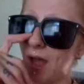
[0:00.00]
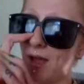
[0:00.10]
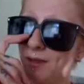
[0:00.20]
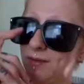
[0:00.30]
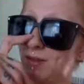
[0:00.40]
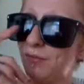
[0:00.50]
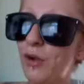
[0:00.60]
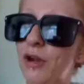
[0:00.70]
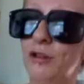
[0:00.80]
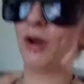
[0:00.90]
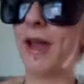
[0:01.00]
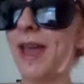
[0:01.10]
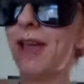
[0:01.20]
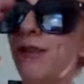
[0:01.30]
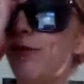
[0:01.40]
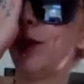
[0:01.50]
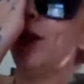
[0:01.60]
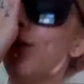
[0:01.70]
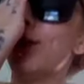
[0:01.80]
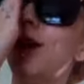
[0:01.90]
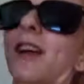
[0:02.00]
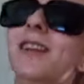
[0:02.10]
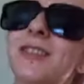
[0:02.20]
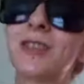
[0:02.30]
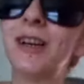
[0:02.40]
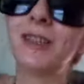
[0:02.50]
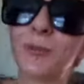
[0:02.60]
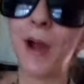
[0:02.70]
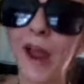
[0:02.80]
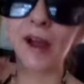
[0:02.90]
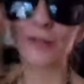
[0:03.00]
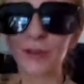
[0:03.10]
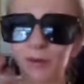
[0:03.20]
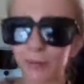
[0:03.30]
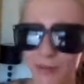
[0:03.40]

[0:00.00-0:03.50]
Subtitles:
and I've got a lot of hay fever. So that's why I have to wear my